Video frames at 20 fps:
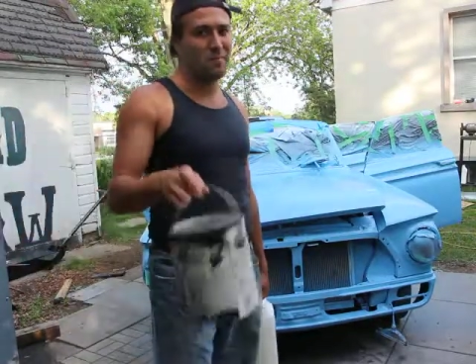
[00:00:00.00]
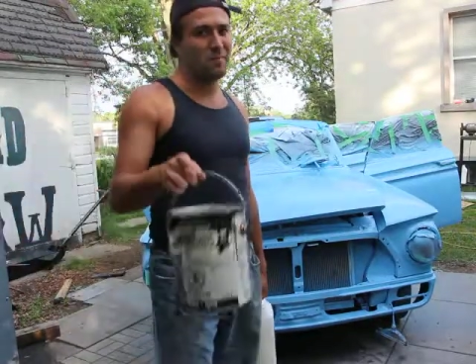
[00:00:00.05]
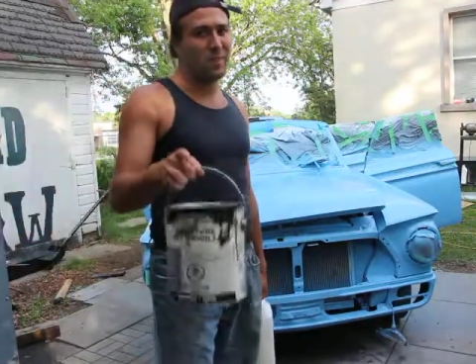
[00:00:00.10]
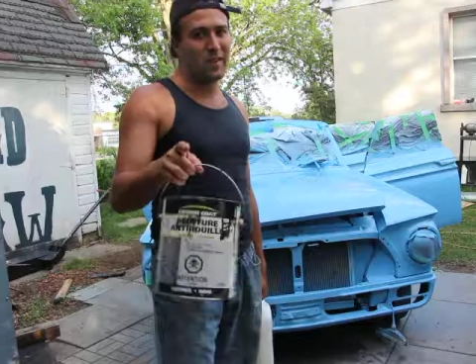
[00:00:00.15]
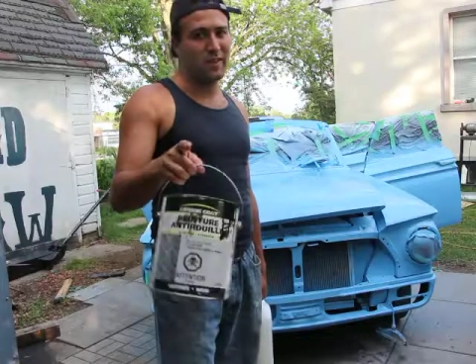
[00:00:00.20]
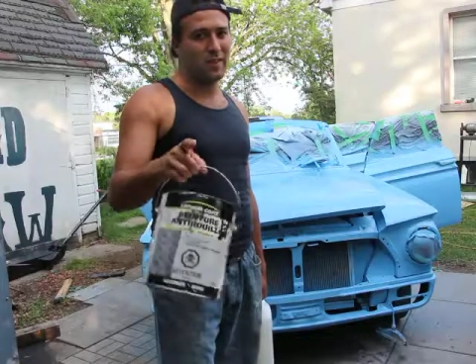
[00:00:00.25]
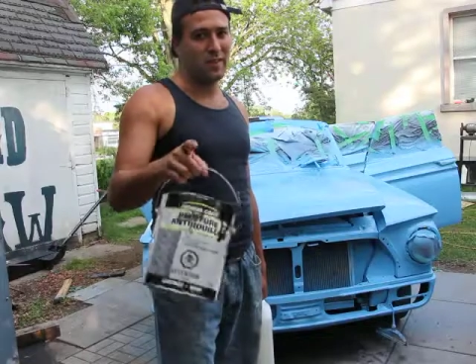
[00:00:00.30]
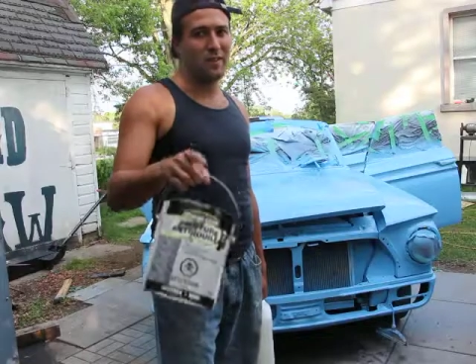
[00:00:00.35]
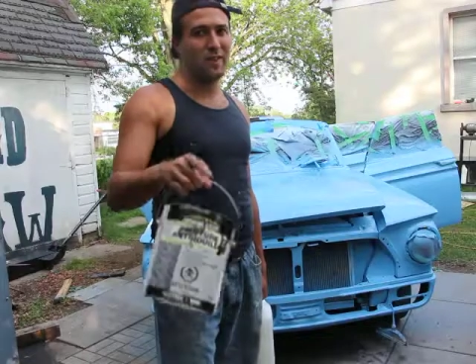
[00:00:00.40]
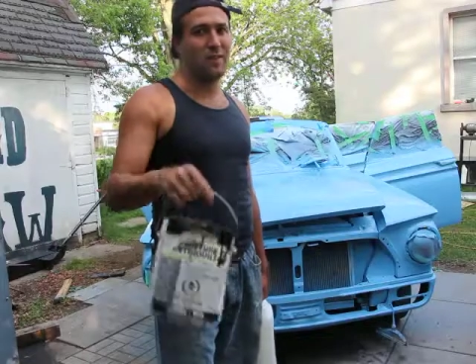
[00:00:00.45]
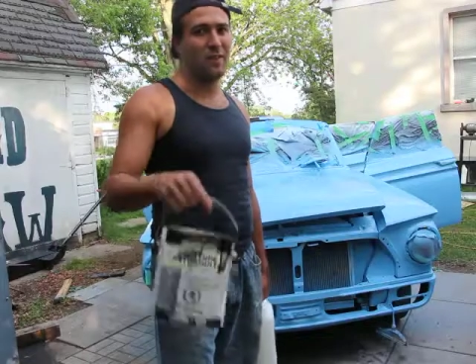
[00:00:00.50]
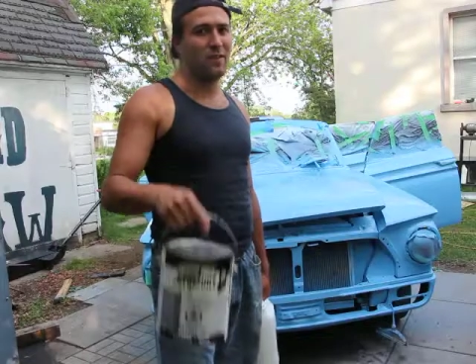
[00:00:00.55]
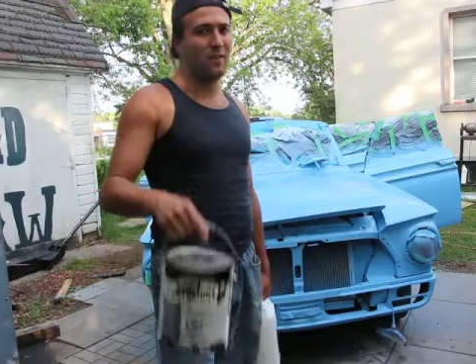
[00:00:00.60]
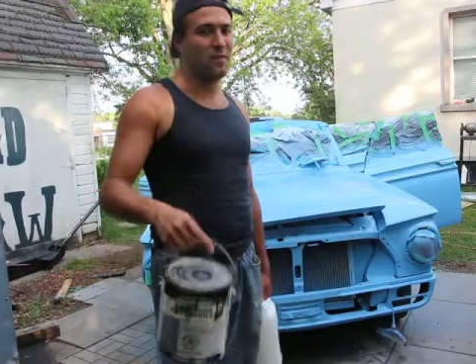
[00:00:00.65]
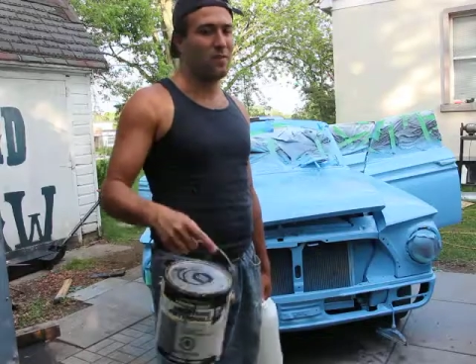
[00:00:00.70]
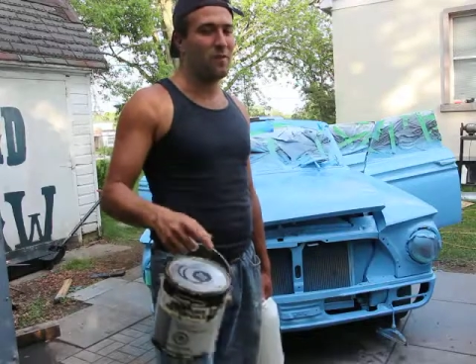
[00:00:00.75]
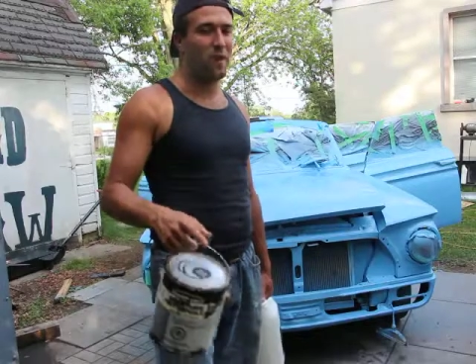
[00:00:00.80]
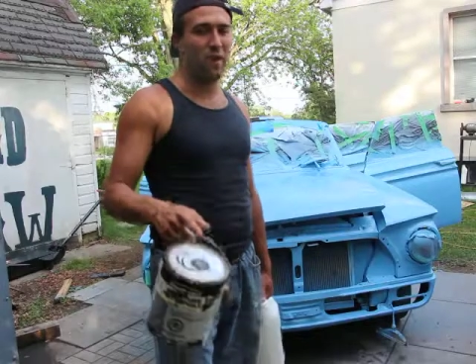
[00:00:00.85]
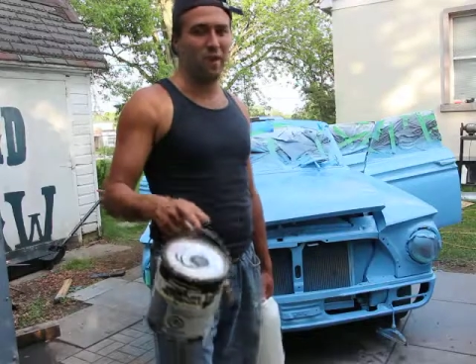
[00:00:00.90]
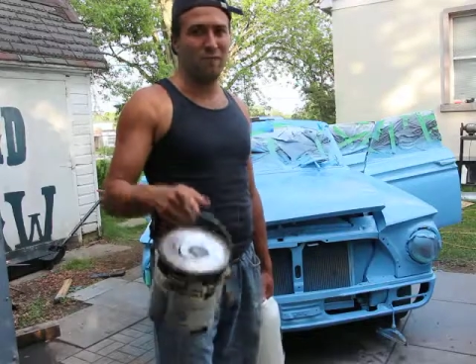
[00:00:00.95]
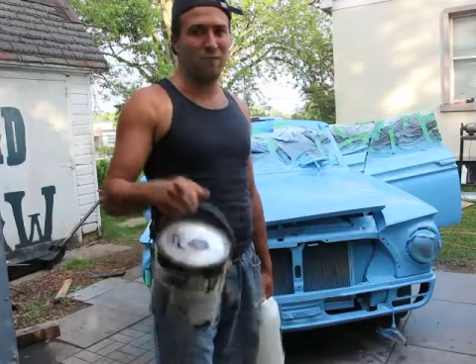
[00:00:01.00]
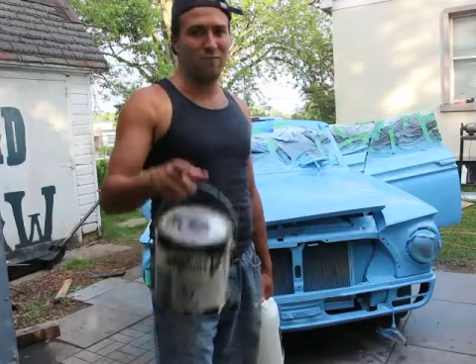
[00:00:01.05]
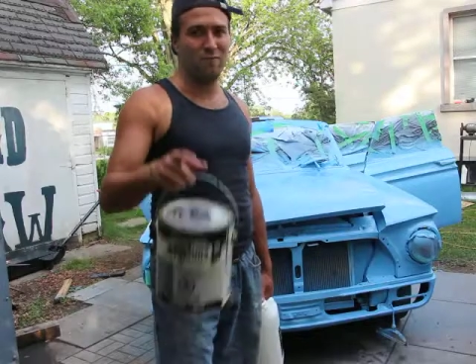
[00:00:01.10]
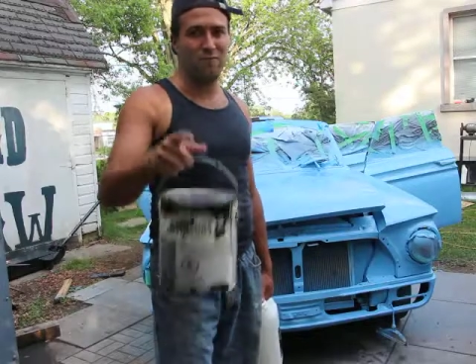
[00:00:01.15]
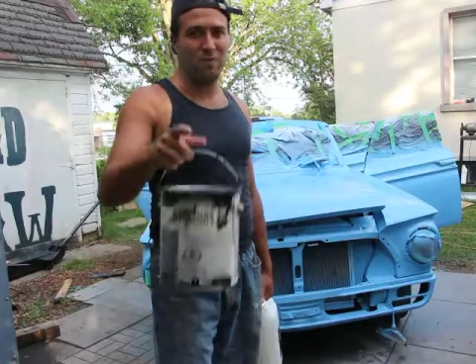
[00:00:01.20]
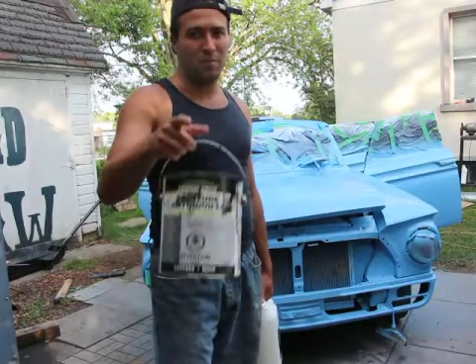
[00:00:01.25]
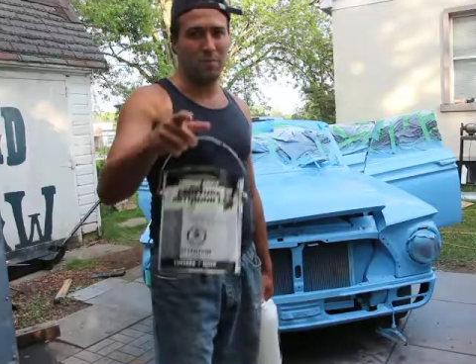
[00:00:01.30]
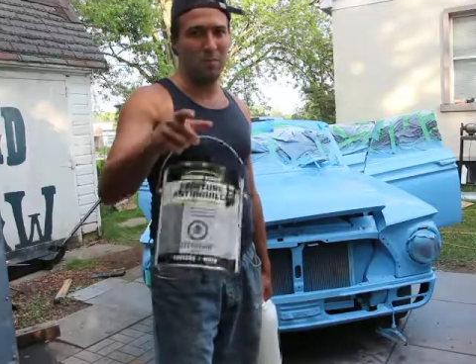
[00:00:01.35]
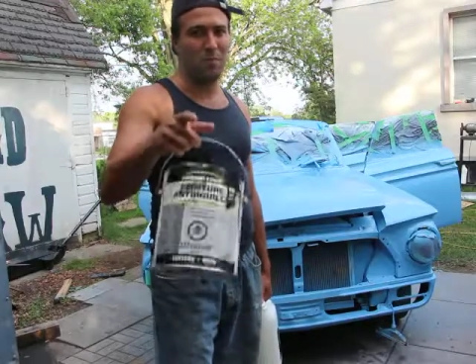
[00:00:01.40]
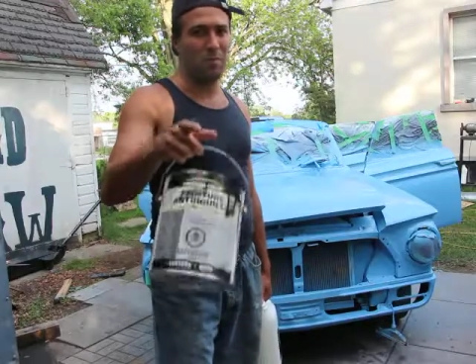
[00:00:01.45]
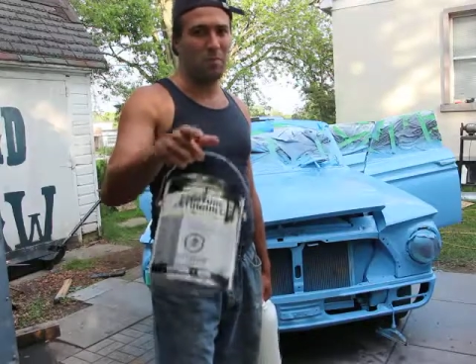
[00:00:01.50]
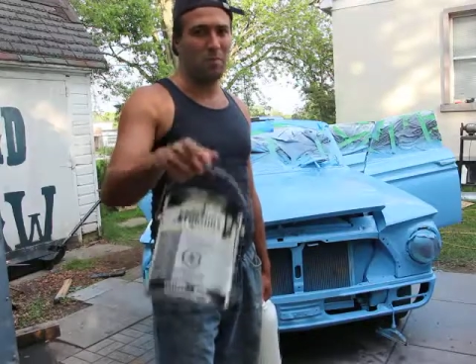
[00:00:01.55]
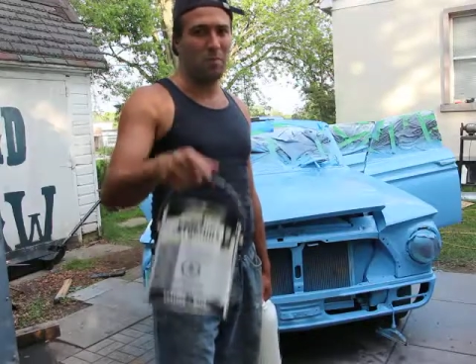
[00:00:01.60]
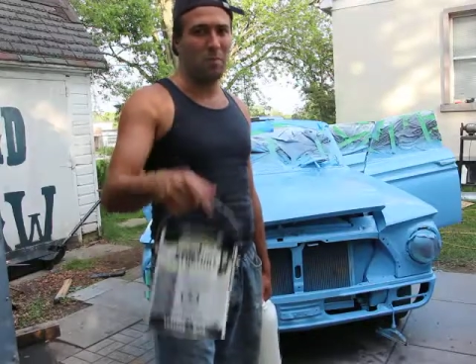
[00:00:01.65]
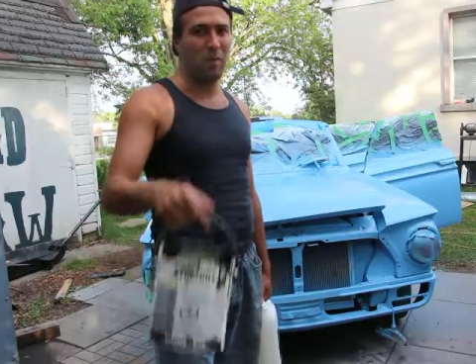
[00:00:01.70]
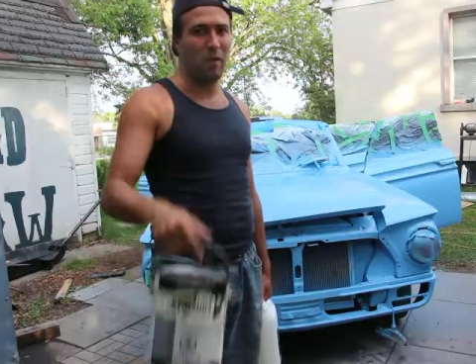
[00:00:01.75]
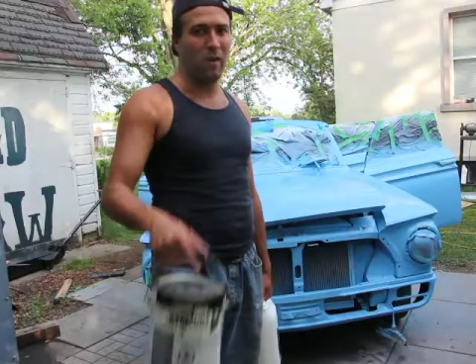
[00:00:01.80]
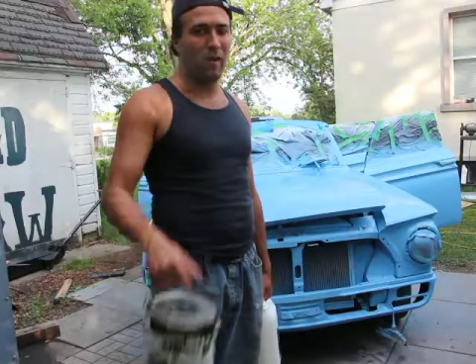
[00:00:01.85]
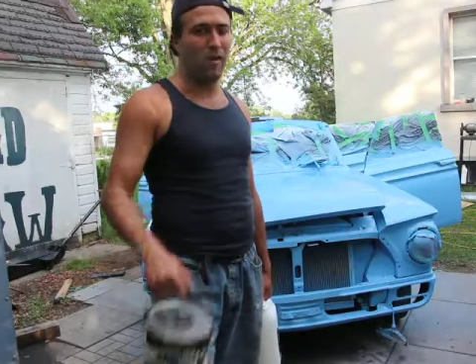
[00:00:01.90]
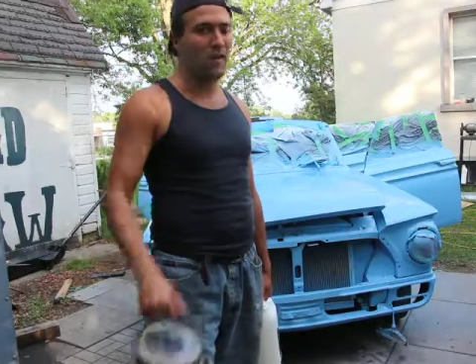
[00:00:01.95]
and they're gonna fucking rip you
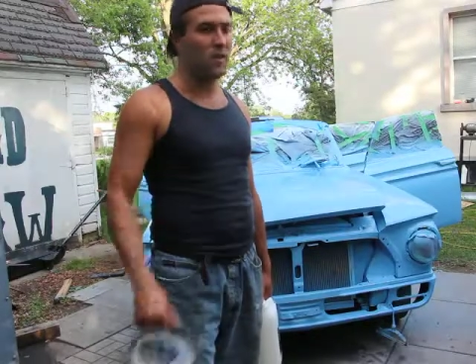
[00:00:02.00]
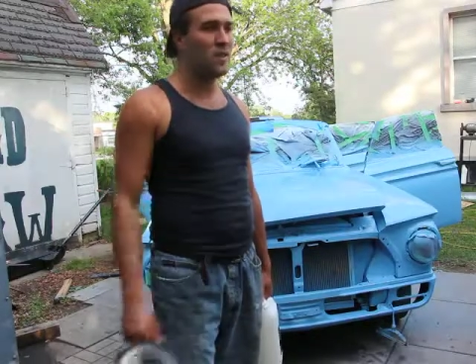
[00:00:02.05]
apart,